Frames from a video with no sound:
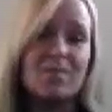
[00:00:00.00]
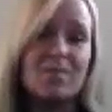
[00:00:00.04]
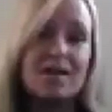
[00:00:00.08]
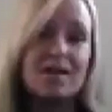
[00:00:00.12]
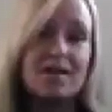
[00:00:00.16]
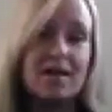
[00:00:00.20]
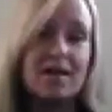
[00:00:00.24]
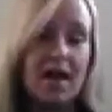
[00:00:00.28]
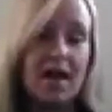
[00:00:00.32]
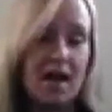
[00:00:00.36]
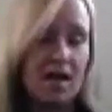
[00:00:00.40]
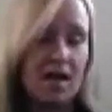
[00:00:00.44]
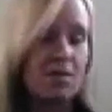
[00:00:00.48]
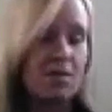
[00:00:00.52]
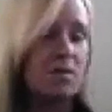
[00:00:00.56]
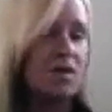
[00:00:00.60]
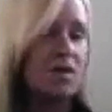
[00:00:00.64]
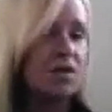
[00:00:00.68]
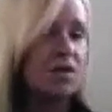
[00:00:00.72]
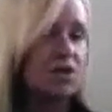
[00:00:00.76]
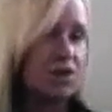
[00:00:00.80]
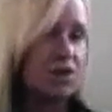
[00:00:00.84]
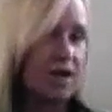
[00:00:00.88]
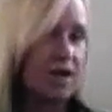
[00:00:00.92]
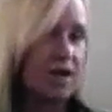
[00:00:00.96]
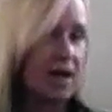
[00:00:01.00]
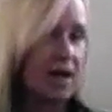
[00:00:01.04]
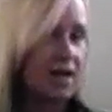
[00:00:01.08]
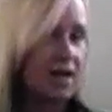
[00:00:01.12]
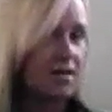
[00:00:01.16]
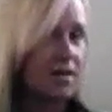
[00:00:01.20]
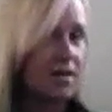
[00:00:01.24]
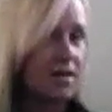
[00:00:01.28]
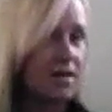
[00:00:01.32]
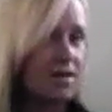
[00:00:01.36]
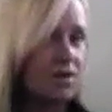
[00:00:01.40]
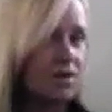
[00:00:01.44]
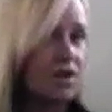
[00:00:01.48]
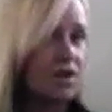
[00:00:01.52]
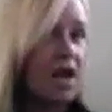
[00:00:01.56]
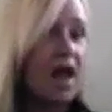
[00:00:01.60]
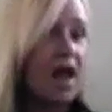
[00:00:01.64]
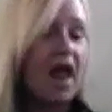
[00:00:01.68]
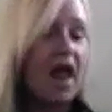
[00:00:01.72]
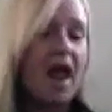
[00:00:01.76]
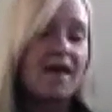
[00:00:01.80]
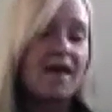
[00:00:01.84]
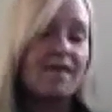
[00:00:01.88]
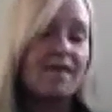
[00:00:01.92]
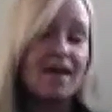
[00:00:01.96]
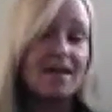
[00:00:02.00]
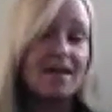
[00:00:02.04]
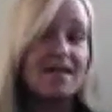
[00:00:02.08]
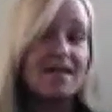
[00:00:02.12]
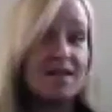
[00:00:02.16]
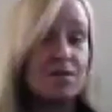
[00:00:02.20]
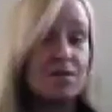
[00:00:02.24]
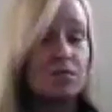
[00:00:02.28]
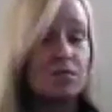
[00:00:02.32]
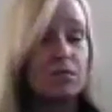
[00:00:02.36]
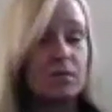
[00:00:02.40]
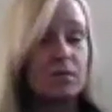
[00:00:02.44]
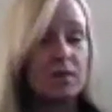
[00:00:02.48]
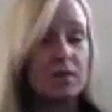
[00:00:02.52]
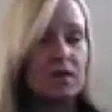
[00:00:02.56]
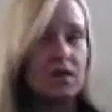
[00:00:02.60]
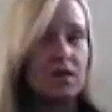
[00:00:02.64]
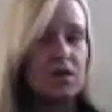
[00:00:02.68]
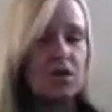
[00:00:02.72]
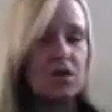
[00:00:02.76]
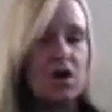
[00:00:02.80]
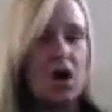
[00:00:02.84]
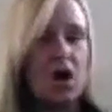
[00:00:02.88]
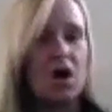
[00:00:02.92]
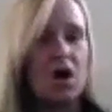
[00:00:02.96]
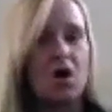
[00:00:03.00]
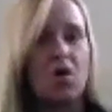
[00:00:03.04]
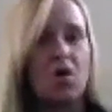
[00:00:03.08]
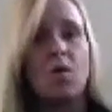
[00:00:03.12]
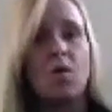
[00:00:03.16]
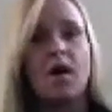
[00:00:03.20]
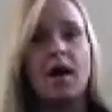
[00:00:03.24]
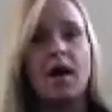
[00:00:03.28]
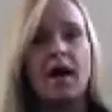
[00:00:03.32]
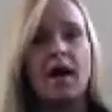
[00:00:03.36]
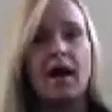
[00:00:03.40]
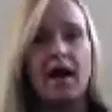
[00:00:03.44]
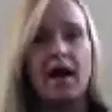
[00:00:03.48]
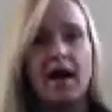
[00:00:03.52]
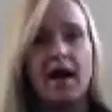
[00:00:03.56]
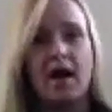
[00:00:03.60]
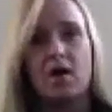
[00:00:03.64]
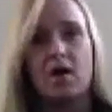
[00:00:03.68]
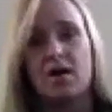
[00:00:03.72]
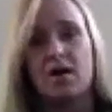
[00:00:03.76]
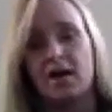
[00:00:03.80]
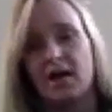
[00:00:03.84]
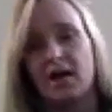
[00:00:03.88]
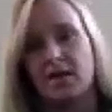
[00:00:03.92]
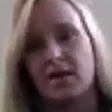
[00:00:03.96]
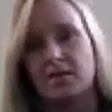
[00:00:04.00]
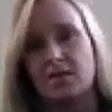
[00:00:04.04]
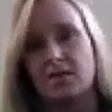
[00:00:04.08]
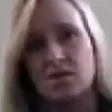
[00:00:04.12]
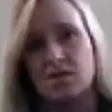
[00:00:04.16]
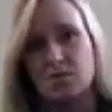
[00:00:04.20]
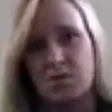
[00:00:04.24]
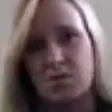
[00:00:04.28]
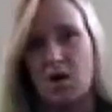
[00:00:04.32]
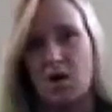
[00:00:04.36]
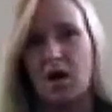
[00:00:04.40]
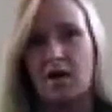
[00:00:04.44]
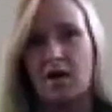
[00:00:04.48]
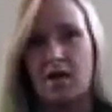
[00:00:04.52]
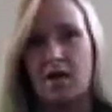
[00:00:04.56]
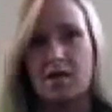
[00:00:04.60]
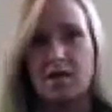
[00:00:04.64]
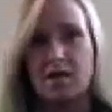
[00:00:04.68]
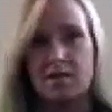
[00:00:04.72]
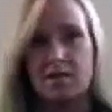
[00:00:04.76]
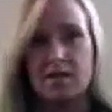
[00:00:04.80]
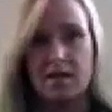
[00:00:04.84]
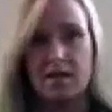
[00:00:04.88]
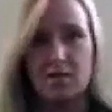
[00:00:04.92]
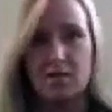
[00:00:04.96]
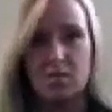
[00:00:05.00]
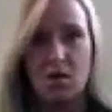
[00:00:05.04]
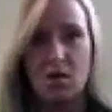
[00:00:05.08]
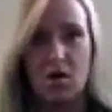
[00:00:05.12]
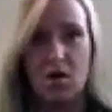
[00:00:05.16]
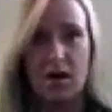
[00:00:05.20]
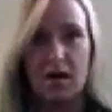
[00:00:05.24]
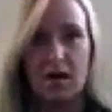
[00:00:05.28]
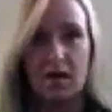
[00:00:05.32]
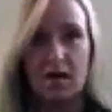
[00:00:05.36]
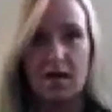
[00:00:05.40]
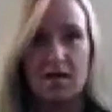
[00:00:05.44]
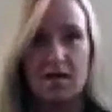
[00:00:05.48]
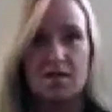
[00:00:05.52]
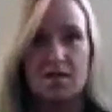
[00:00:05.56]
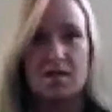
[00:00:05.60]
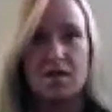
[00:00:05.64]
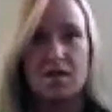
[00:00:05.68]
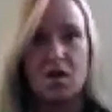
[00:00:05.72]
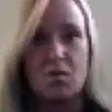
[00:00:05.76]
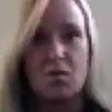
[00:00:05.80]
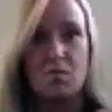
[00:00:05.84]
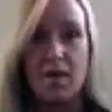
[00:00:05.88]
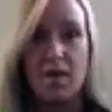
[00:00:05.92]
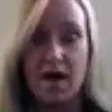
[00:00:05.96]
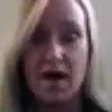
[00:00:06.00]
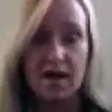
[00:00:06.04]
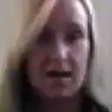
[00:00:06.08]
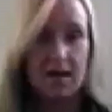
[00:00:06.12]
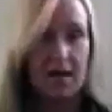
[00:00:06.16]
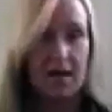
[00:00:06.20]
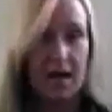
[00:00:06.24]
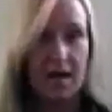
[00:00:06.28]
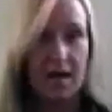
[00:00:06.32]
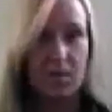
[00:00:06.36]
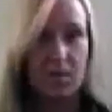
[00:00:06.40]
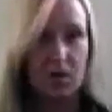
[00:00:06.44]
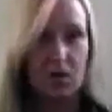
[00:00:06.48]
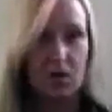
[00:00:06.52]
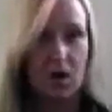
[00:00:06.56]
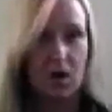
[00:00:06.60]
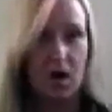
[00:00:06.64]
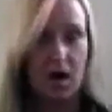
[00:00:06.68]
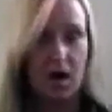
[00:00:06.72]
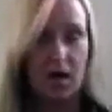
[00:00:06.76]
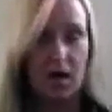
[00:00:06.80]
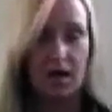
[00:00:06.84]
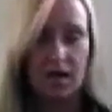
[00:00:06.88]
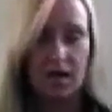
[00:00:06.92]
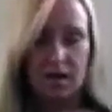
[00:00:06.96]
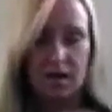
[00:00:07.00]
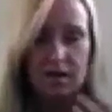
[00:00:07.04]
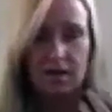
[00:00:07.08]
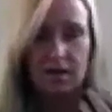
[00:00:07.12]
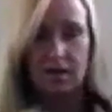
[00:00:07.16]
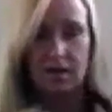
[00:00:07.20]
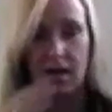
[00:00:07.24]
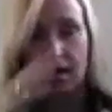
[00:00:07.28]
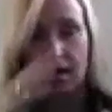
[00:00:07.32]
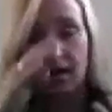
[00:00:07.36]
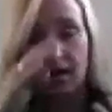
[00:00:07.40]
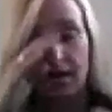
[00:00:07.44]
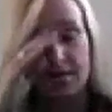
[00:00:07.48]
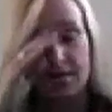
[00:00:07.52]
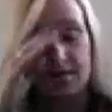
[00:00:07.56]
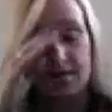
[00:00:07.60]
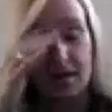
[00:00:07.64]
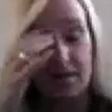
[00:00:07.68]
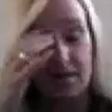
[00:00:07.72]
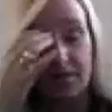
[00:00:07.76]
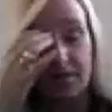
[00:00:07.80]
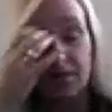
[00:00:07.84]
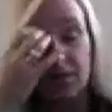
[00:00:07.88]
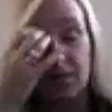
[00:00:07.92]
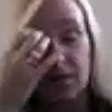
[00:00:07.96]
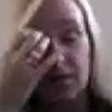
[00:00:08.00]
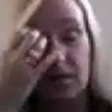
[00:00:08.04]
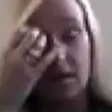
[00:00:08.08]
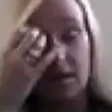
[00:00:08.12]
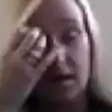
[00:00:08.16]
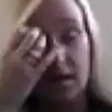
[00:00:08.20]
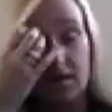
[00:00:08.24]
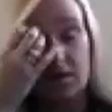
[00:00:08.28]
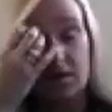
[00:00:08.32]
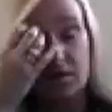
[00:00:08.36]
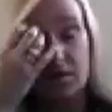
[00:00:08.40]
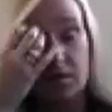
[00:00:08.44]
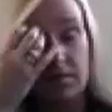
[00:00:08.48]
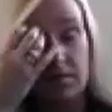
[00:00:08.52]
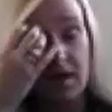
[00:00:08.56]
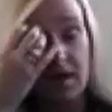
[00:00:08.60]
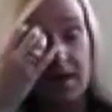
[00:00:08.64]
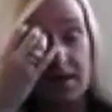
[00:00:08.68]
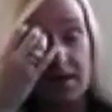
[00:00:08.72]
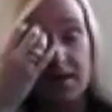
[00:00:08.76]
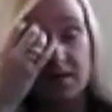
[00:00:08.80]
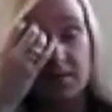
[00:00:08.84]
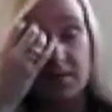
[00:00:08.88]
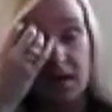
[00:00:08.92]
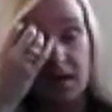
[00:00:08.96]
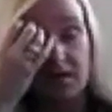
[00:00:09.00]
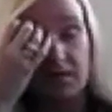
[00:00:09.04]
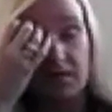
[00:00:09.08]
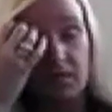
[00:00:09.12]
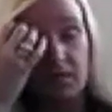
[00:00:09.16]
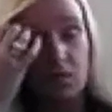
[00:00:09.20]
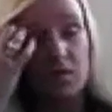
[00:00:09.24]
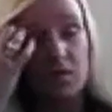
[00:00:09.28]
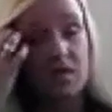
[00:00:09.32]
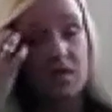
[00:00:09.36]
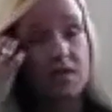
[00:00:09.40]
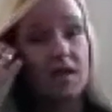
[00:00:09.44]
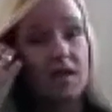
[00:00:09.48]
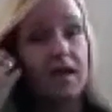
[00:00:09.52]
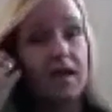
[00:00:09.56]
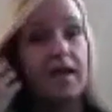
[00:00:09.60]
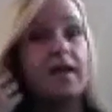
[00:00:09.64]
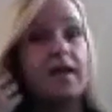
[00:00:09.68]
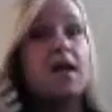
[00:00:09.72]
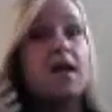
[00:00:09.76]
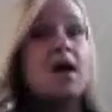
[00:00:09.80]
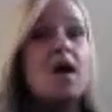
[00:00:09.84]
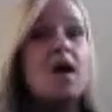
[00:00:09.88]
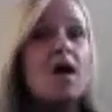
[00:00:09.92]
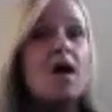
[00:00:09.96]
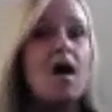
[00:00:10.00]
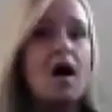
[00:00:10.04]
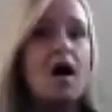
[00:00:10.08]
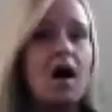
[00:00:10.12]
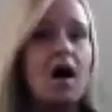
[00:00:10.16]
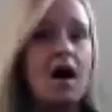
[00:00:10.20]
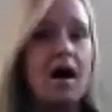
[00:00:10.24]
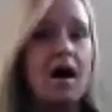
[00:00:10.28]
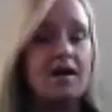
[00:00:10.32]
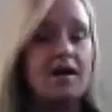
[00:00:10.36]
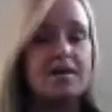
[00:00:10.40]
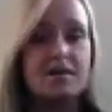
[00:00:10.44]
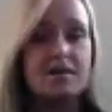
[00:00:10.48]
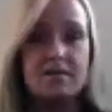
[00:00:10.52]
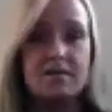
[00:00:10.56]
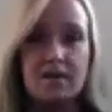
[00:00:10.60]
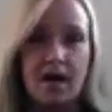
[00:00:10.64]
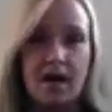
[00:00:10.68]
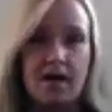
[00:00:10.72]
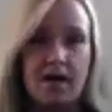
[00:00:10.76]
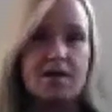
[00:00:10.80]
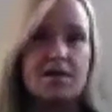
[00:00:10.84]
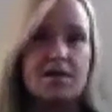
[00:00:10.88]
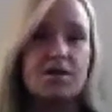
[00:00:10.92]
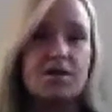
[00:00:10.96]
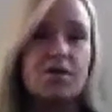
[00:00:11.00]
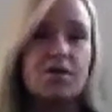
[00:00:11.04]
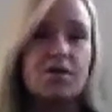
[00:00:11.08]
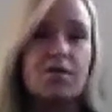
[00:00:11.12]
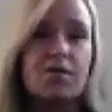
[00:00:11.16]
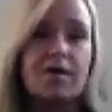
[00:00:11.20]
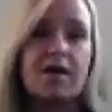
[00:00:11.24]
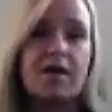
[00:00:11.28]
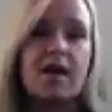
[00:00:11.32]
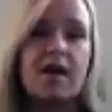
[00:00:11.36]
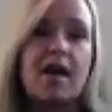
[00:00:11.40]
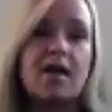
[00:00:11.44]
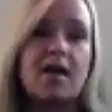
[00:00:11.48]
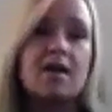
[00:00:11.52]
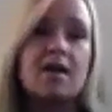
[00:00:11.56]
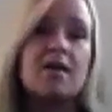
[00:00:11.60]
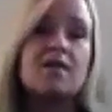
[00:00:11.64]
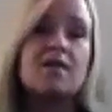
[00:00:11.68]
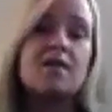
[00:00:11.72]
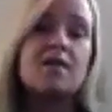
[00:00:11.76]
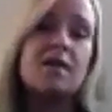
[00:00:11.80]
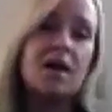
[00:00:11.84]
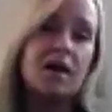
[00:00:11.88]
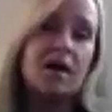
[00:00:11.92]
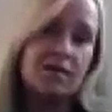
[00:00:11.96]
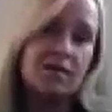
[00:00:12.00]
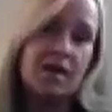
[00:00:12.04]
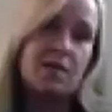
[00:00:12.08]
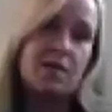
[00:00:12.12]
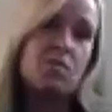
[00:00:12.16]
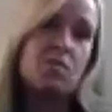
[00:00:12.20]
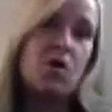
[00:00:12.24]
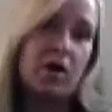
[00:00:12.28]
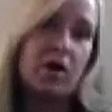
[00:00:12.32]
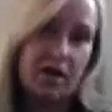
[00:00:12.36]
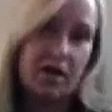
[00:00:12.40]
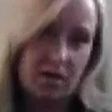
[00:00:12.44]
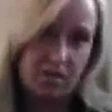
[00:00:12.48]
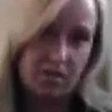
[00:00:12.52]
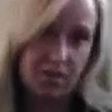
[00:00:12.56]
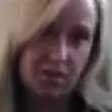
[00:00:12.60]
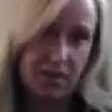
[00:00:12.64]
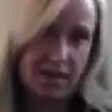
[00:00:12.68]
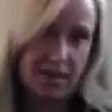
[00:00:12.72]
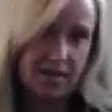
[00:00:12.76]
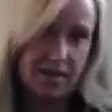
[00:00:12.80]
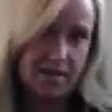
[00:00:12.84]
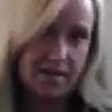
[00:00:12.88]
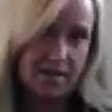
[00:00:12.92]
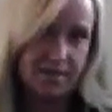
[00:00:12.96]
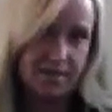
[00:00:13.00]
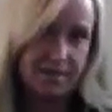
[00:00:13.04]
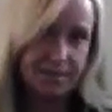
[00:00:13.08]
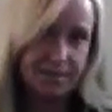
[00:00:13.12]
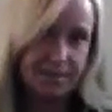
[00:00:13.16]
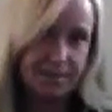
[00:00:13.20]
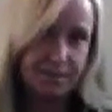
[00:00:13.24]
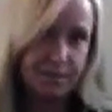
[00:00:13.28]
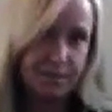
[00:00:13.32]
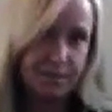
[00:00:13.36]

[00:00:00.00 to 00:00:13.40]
it became a challenge, and they didn't really know how to get those products into the market. So Meg came along and definitely with a tremendous amount of foresight, decided to create the online marketplace.